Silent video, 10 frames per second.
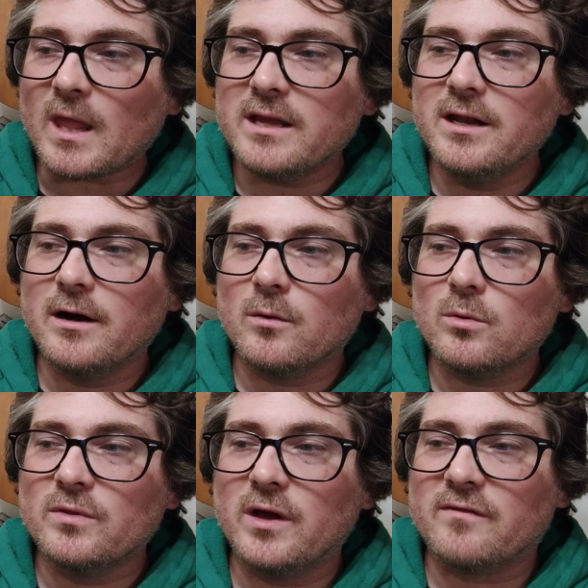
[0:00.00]

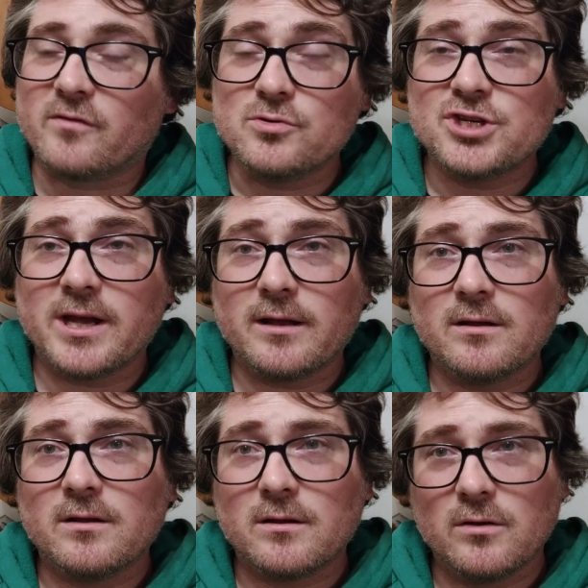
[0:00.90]
the Fruit
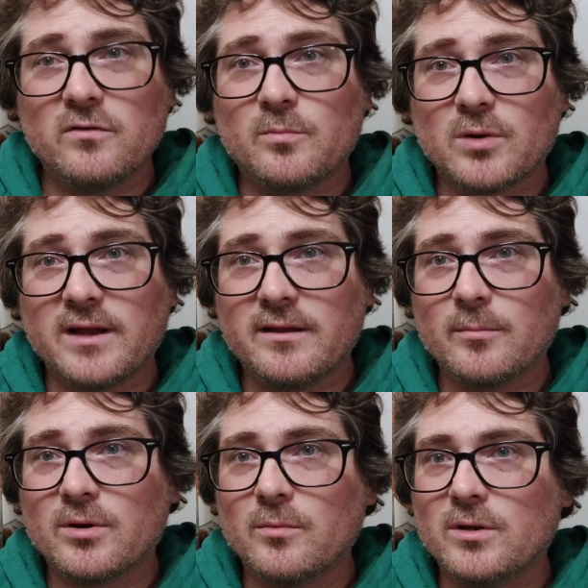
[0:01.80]
Chan, who's I
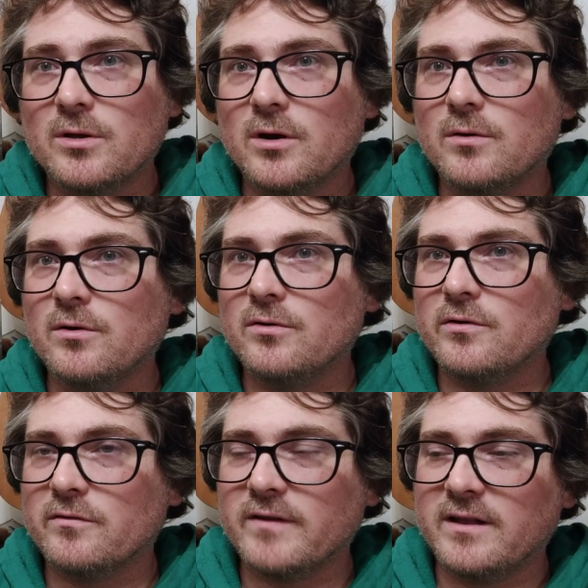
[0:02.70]
think pretty well known
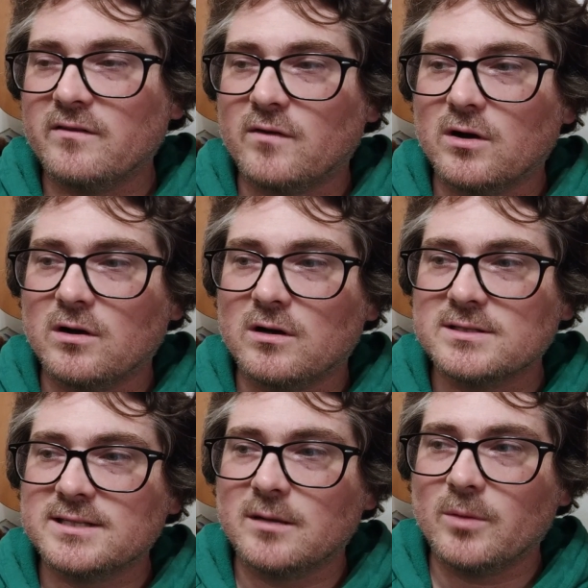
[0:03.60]
to fans of Hong Kong
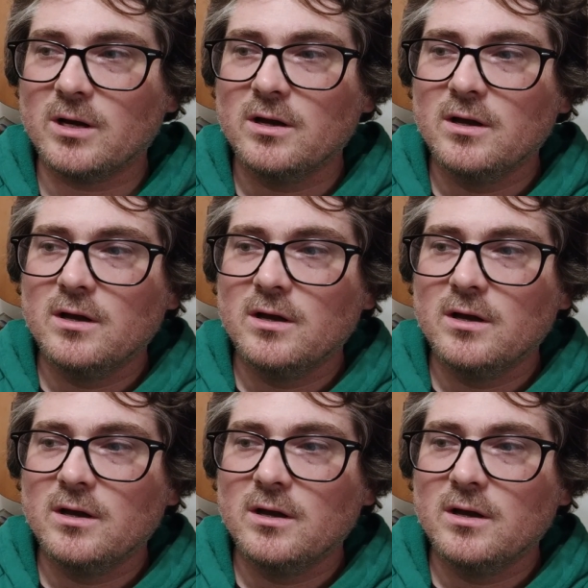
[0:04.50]
cinema,